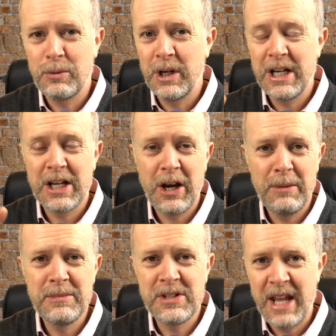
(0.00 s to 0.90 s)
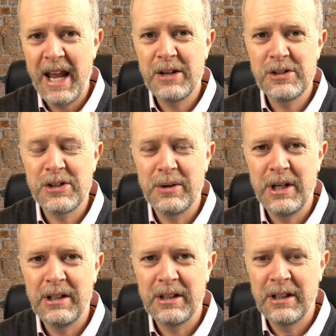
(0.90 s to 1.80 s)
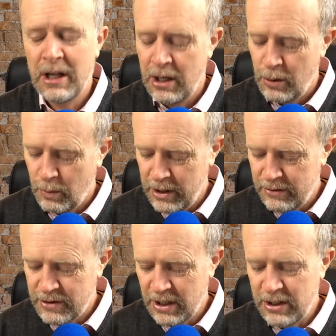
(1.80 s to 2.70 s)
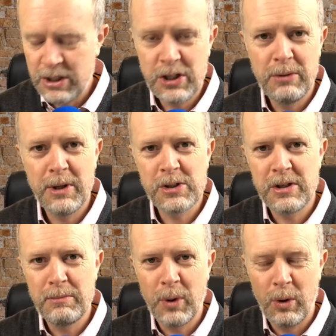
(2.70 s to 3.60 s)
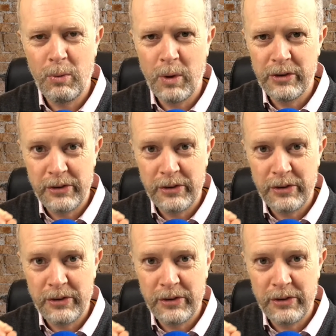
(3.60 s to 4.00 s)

When it comes down to it, when you've done the 2 most important ones